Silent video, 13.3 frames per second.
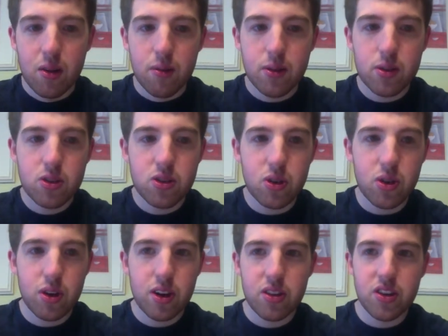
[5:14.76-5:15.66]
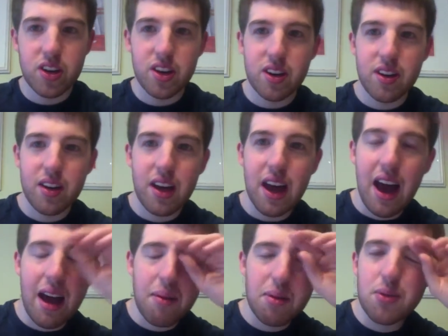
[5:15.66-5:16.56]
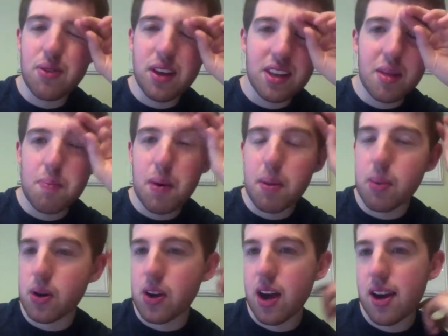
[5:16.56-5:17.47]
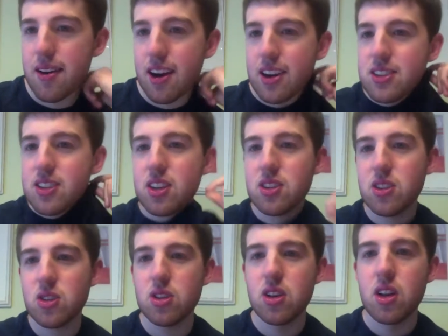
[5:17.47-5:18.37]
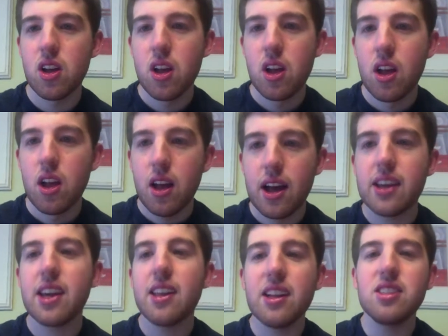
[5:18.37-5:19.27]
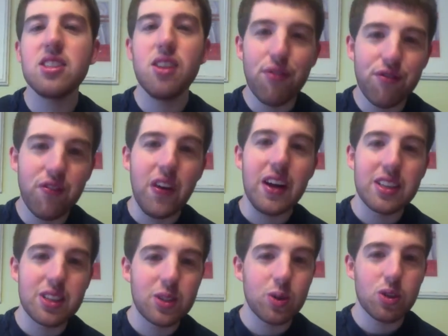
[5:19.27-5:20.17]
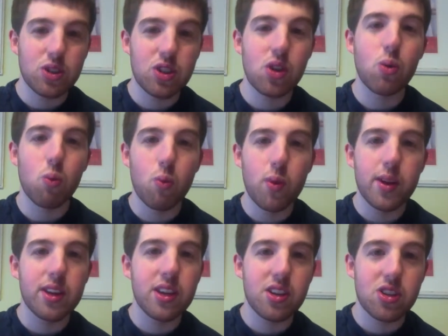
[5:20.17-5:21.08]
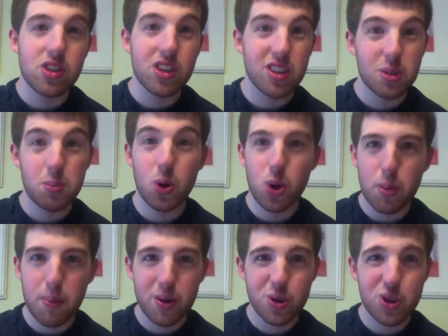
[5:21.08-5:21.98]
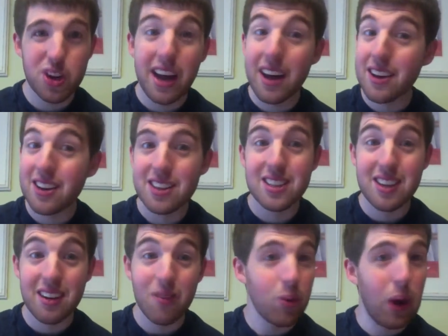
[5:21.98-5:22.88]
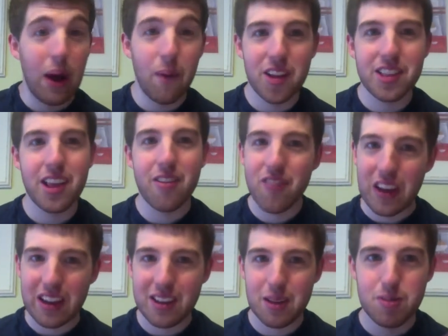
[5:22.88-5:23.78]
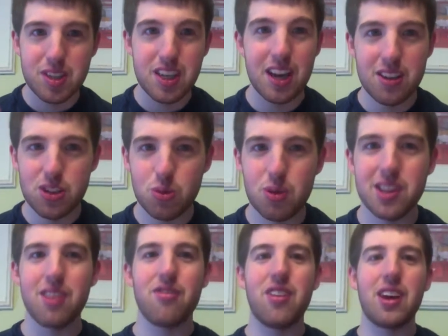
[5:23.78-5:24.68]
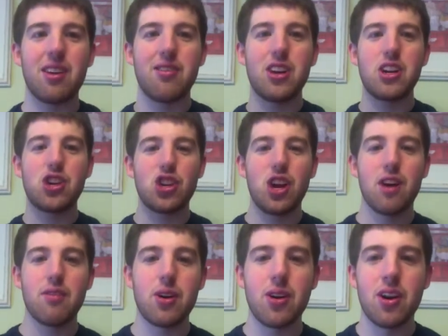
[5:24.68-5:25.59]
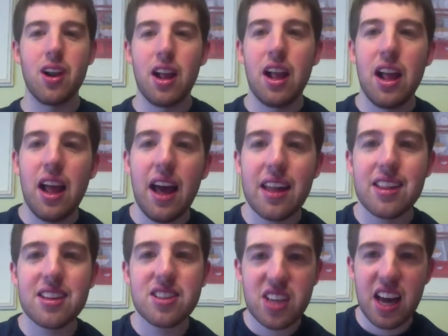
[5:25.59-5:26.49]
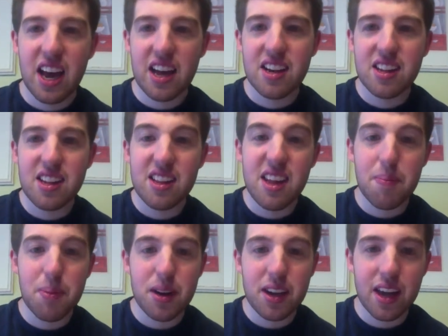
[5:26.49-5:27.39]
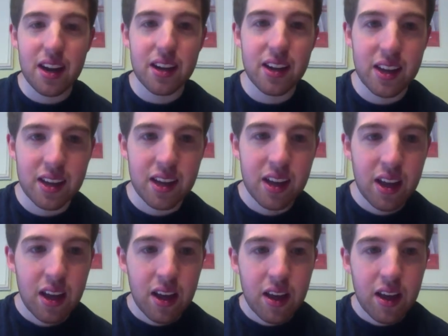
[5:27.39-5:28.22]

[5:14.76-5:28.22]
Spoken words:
for the stories, and I would have liked a bit more contrast, because there's, again, that's the fun of these stories, that you really just explore the personalities and what they think of themselves, what they think of each other, and this kind of did that, but again, like,